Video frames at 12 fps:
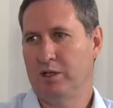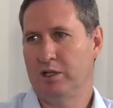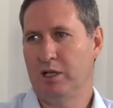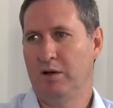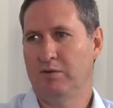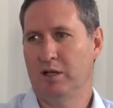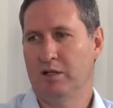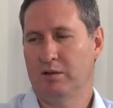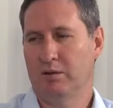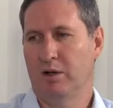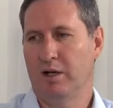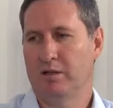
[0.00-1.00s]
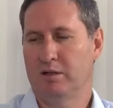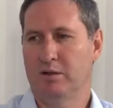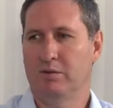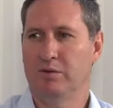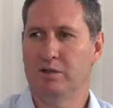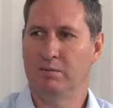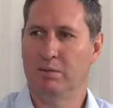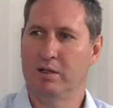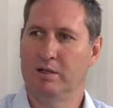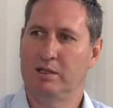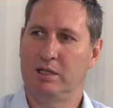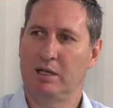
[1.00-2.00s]
where she gives us greater
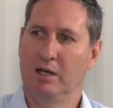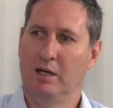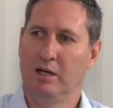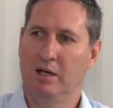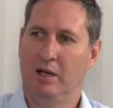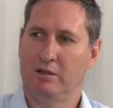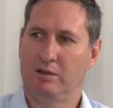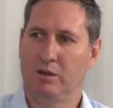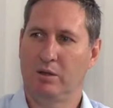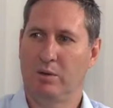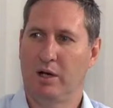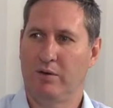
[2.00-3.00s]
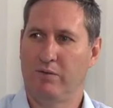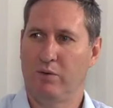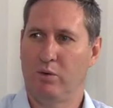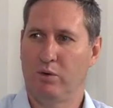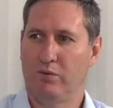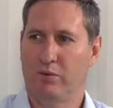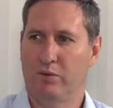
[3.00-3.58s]
visibility as to the way forward